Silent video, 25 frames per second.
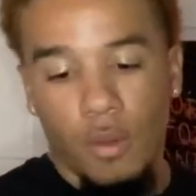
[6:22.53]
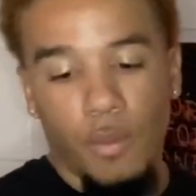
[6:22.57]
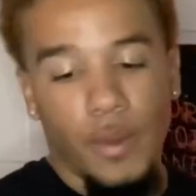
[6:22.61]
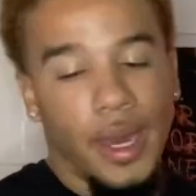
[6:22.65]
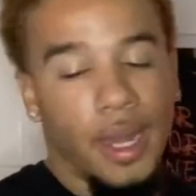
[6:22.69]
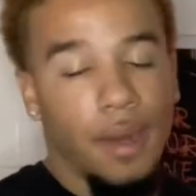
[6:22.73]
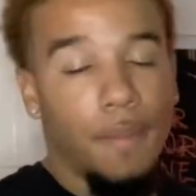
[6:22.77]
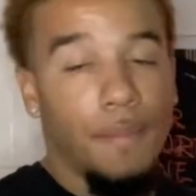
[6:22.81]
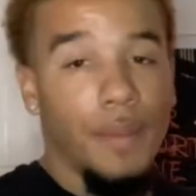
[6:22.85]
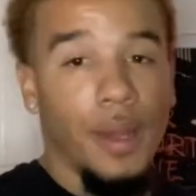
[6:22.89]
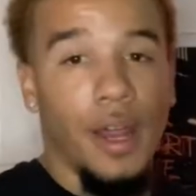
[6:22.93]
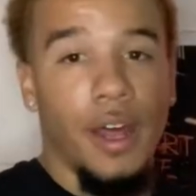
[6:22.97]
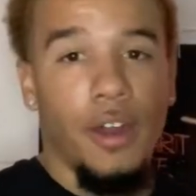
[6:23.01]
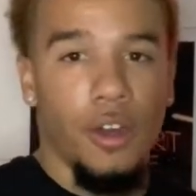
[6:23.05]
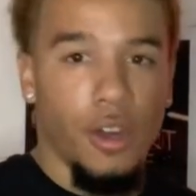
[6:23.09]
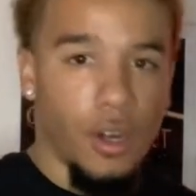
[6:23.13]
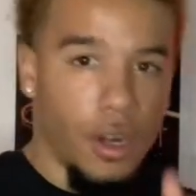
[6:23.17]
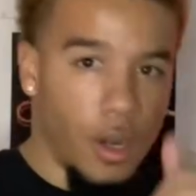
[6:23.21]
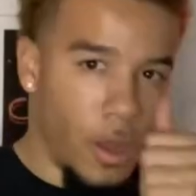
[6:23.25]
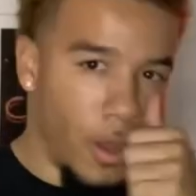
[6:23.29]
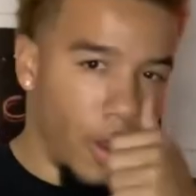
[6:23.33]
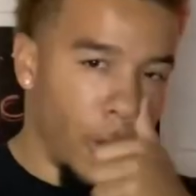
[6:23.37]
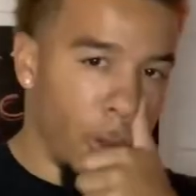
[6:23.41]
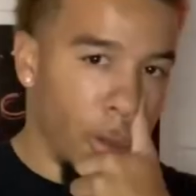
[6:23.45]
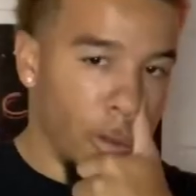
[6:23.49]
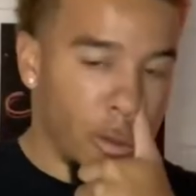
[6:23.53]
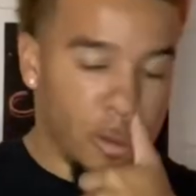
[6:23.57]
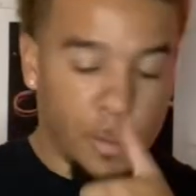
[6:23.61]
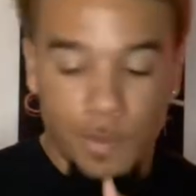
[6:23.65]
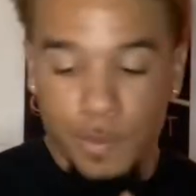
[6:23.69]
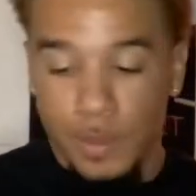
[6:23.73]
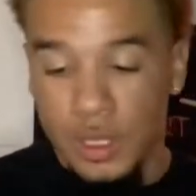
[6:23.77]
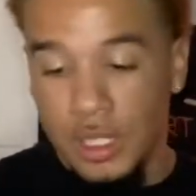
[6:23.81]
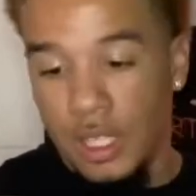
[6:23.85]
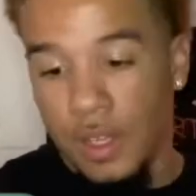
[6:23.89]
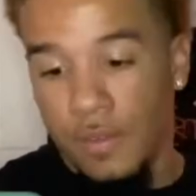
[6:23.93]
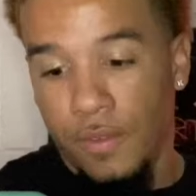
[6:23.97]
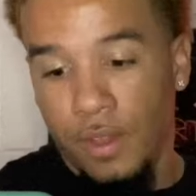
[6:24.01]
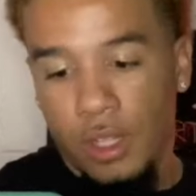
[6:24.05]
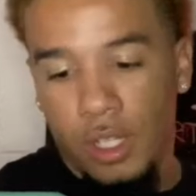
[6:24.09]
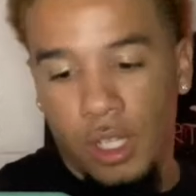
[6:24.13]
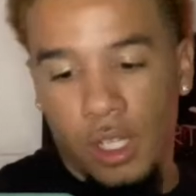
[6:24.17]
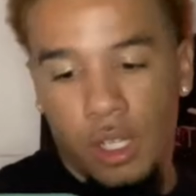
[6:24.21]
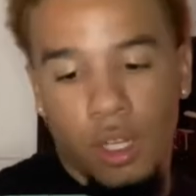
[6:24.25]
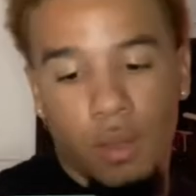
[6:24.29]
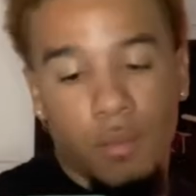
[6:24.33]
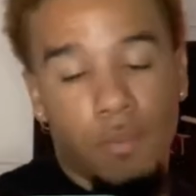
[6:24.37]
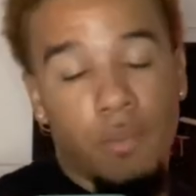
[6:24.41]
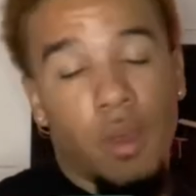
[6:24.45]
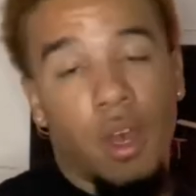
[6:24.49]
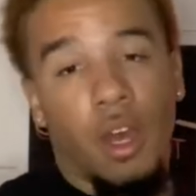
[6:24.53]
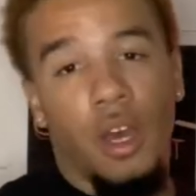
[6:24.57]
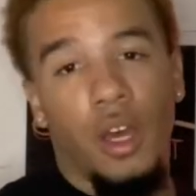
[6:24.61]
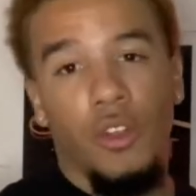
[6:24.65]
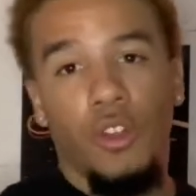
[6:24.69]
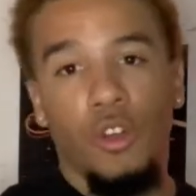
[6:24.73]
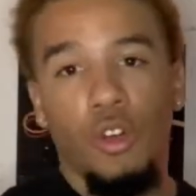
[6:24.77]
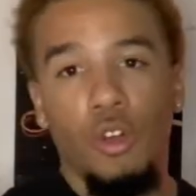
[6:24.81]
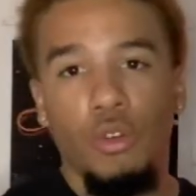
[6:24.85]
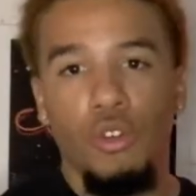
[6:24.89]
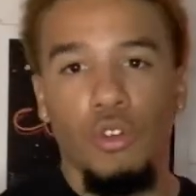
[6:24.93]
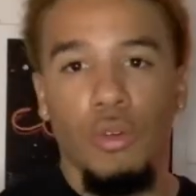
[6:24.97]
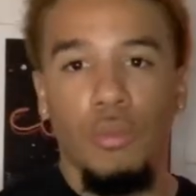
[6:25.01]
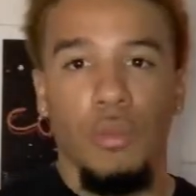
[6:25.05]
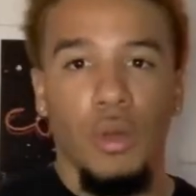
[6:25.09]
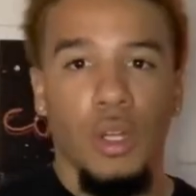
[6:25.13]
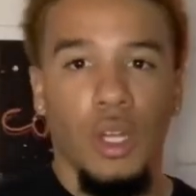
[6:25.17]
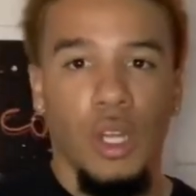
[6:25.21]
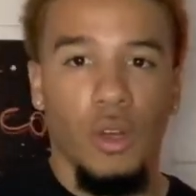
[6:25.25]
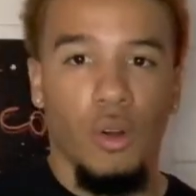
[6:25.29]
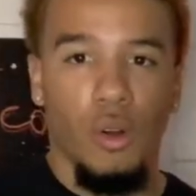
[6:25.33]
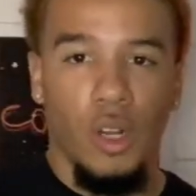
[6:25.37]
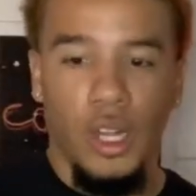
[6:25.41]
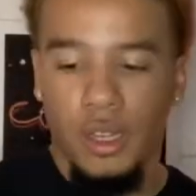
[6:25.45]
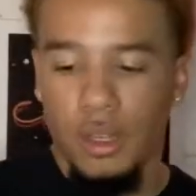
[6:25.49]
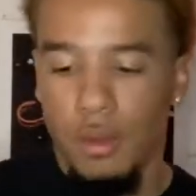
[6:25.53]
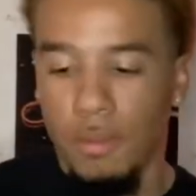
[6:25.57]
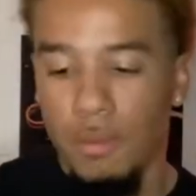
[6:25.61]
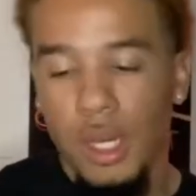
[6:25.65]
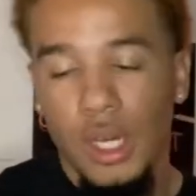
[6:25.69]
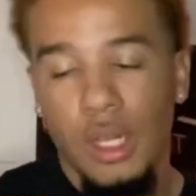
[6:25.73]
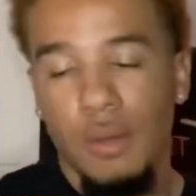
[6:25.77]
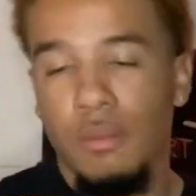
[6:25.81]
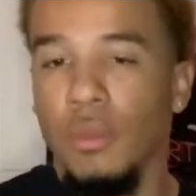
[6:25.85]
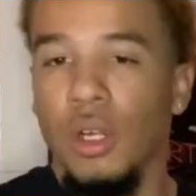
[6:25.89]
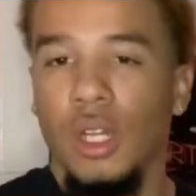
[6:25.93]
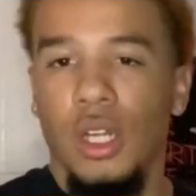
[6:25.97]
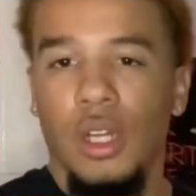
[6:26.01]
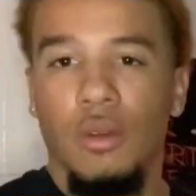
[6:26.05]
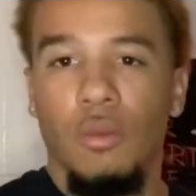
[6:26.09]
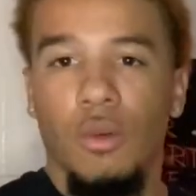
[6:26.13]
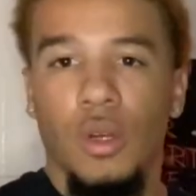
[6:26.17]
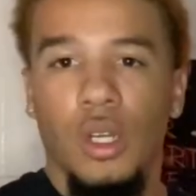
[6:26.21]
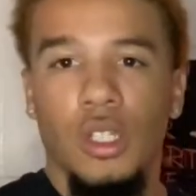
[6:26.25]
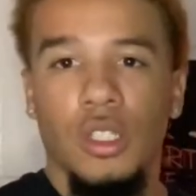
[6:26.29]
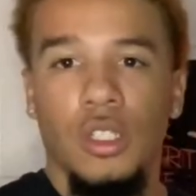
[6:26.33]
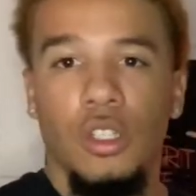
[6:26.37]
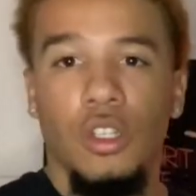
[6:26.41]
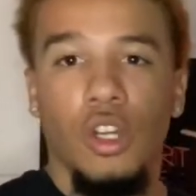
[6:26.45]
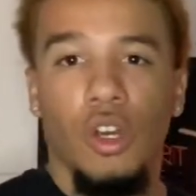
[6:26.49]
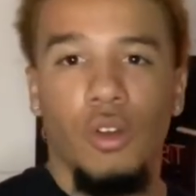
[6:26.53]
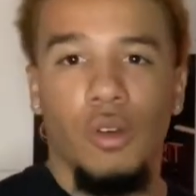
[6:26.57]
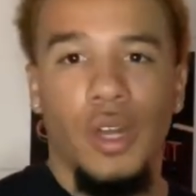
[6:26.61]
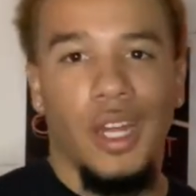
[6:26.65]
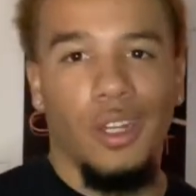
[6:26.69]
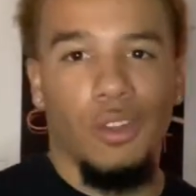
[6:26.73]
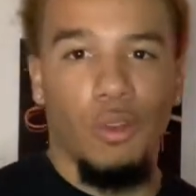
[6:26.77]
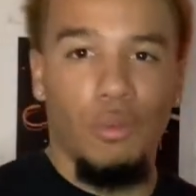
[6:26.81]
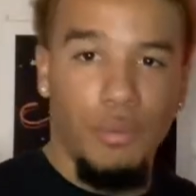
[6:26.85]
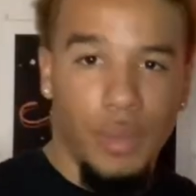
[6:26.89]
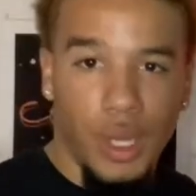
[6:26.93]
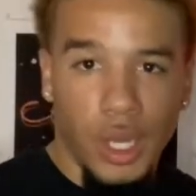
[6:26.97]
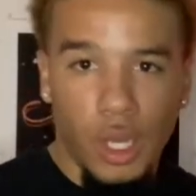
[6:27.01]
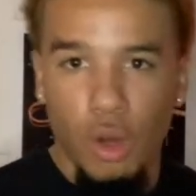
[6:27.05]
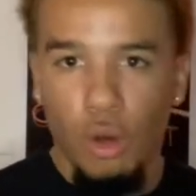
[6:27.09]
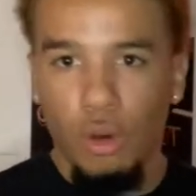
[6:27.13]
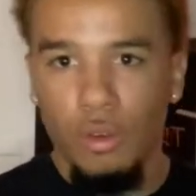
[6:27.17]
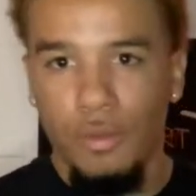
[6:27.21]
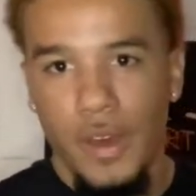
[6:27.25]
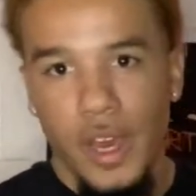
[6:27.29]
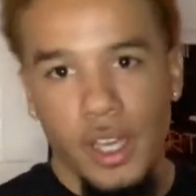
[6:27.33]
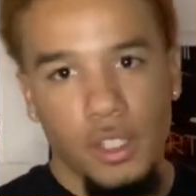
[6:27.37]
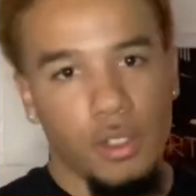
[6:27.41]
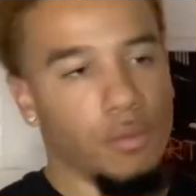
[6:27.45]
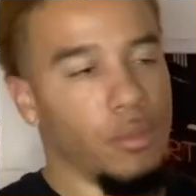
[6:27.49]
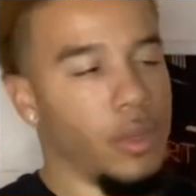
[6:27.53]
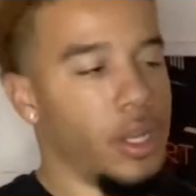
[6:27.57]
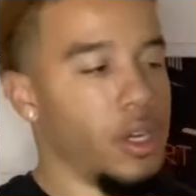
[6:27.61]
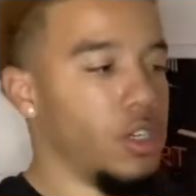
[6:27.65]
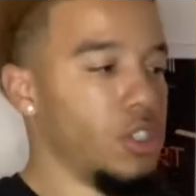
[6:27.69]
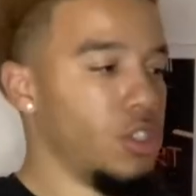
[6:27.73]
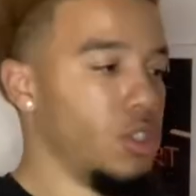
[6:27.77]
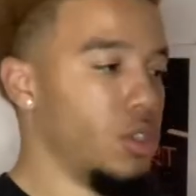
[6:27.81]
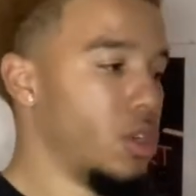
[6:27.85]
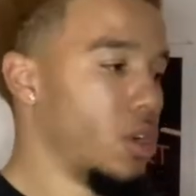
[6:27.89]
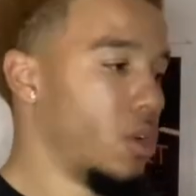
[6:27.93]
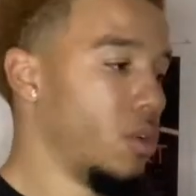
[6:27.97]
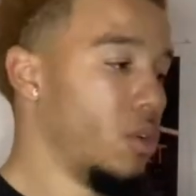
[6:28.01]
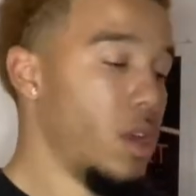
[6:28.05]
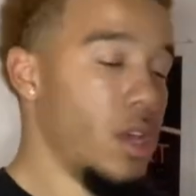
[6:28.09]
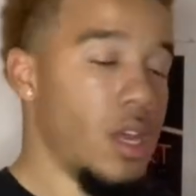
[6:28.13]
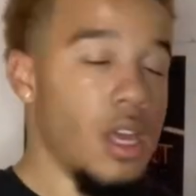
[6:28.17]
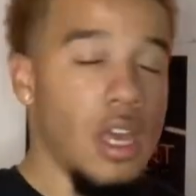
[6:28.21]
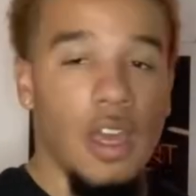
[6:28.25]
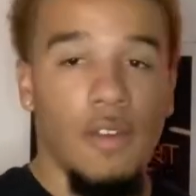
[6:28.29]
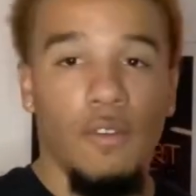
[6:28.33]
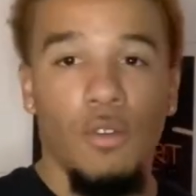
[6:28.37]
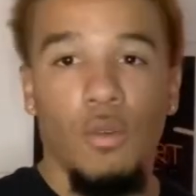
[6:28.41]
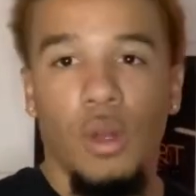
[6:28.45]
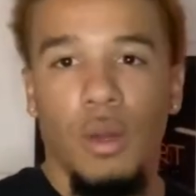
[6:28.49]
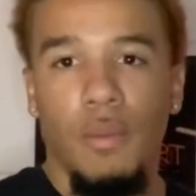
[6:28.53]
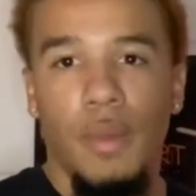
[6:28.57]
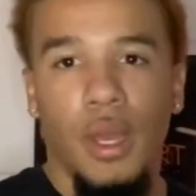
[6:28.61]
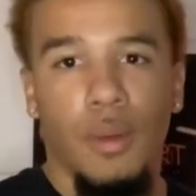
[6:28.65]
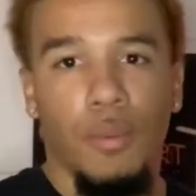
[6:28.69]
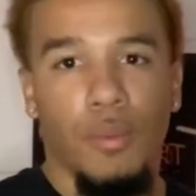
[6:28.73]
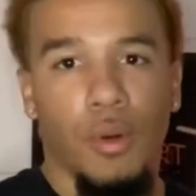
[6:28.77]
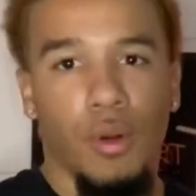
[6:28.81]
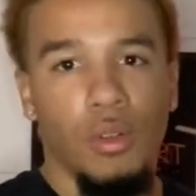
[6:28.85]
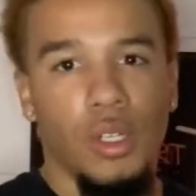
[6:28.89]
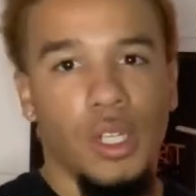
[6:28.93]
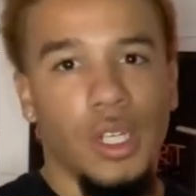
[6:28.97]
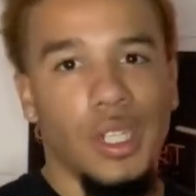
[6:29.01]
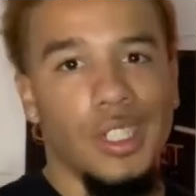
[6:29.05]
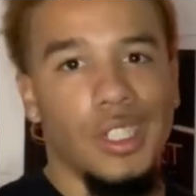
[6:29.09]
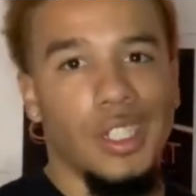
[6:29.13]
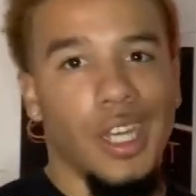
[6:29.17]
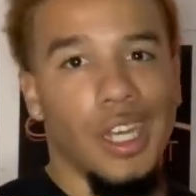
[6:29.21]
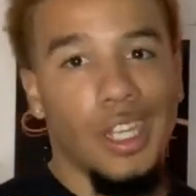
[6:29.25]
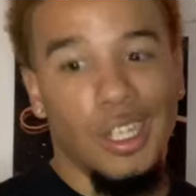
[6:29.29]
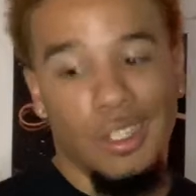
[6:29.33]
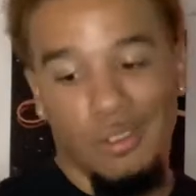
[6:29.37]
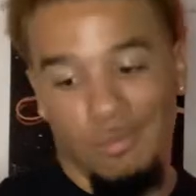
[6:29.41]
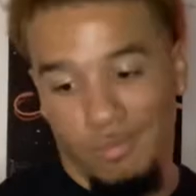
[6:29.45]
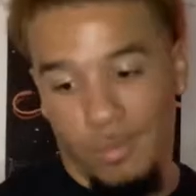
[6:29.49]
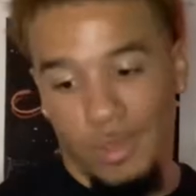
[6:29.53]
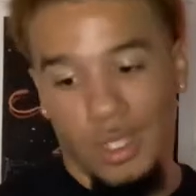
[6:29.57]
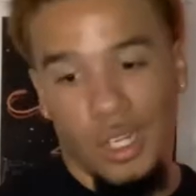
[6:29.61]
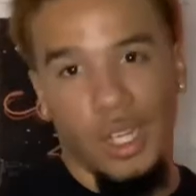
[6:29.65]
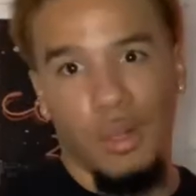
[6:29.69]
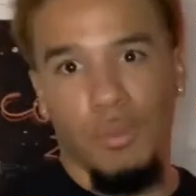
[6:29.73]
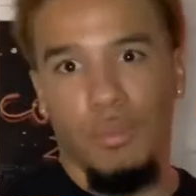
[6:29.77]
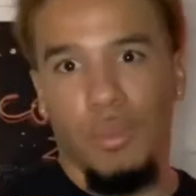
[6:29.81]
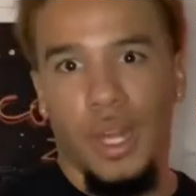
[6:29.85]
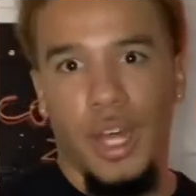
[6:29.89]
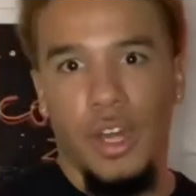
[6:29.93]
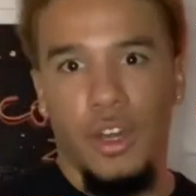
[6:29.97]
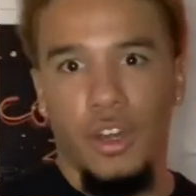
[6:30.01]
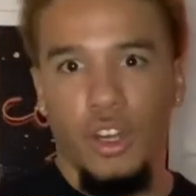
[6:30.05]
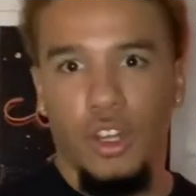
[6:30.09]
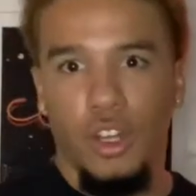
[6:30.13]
We got a blender, specifically the NutriBullet, or like the mini bullet ones, you know, not the big old-fashioned blenders. You know, if you want to make a protein shake, you need a blender.